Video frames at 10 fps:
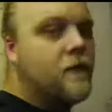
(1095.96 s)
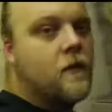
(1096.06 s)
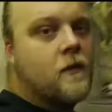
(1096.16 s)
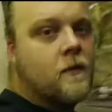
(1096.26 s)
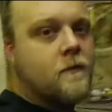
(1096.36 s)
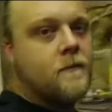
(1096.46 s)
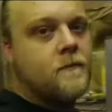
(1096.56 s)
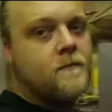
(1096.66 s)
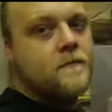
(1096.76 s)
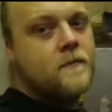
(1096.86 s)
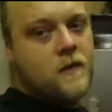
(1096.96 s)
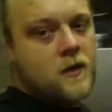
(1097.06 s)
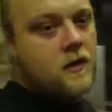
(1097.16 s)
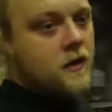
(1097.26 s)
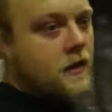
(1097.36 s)
for him
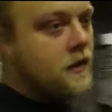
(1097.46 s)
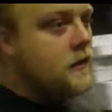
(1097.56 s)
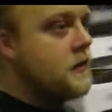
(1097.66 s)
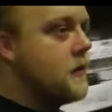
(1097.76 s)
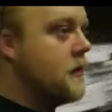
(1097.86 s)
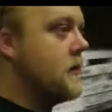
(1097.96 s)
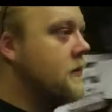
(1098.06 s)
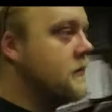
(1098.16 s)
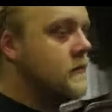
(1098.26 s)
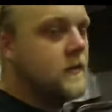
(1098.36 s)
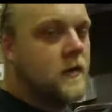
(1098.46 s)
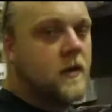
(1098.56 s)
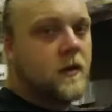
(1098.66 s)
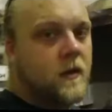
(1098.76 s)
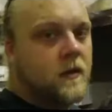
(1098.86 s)
and
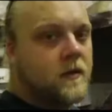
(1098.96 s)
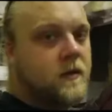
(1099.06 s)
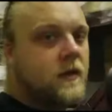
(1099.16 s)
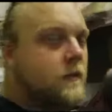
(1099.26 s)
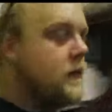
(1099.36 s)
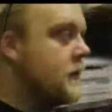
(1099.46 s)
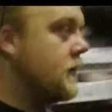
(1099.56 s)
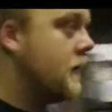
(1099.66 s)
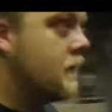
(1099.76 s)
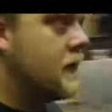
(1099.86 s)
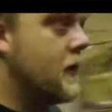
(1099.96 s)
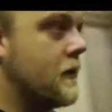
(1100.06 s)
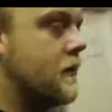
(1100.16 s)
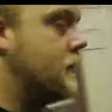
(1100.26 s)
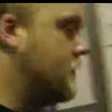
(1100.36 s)
see what not we
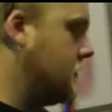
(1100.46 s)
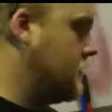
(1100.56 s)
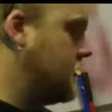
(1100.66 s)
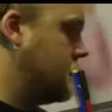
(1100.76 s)
gotta do.